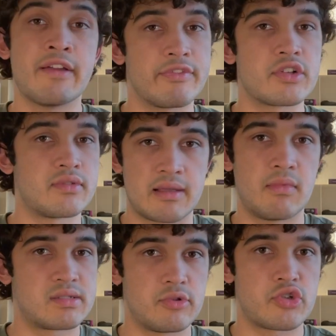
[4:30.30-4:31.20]
if there's like
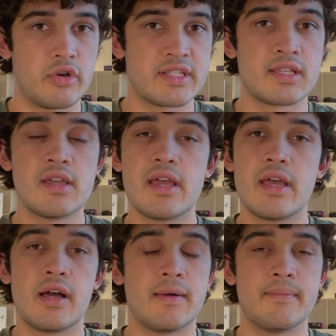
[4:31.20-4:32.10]
multiple choice,
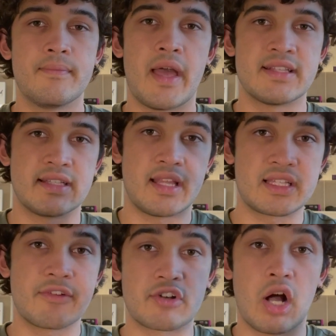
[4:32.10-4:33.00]
as in
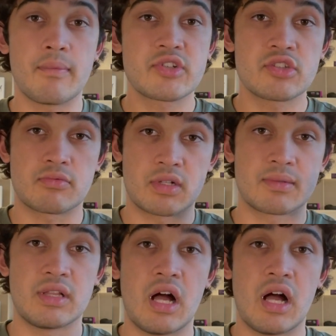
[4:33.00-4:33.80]
like different options or multiple